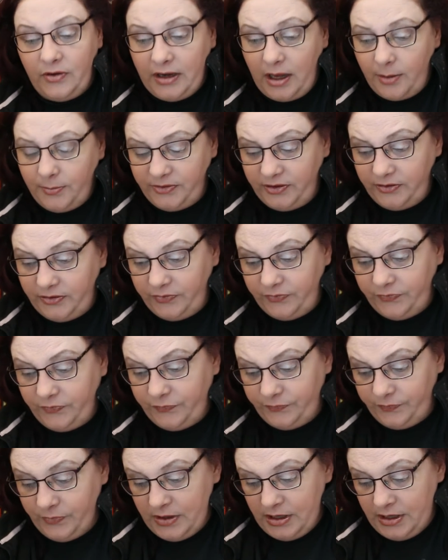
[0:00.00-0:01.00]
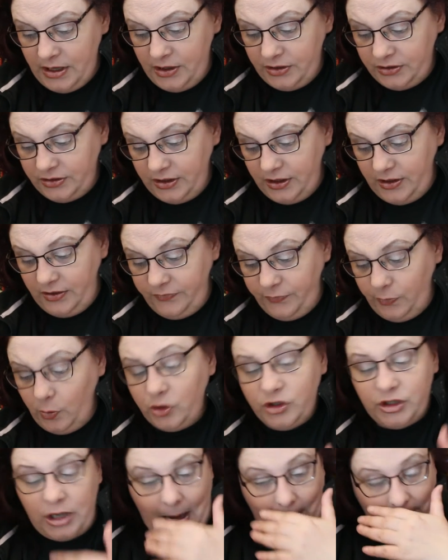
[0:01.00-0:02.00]
It comes into to
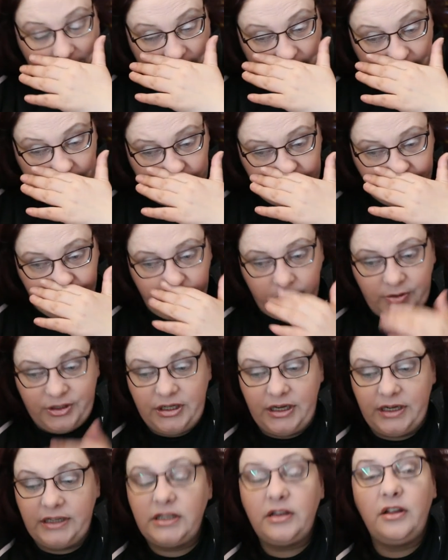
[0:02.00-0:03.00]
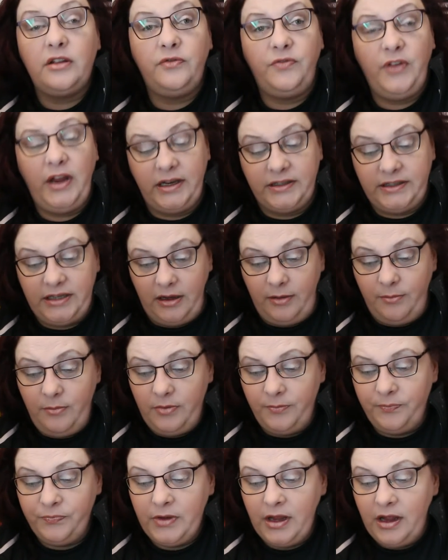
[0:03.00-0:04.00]
four chapters, which is Victim,
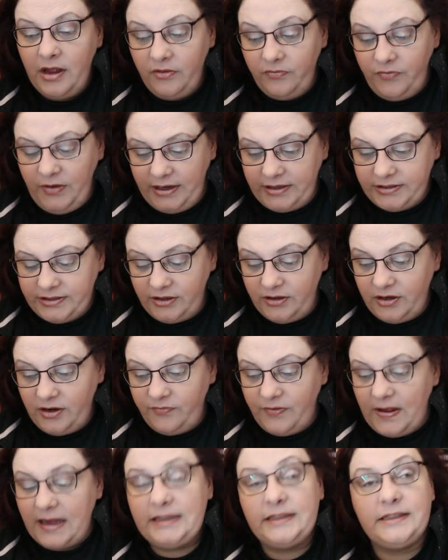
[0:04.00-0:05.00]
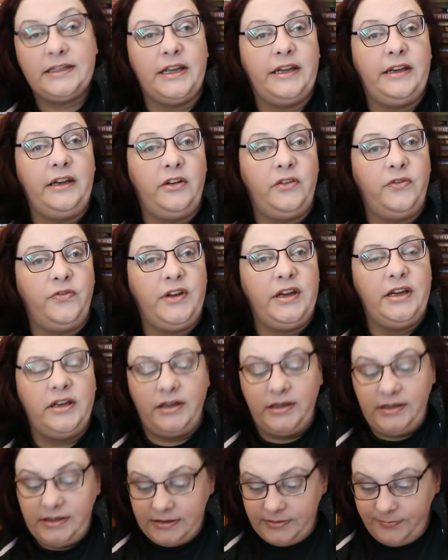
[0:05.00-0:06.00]
Vixen, Valentine and
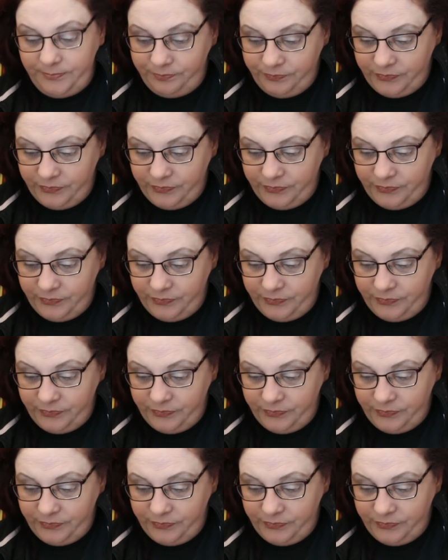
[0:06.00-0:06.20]
Venus.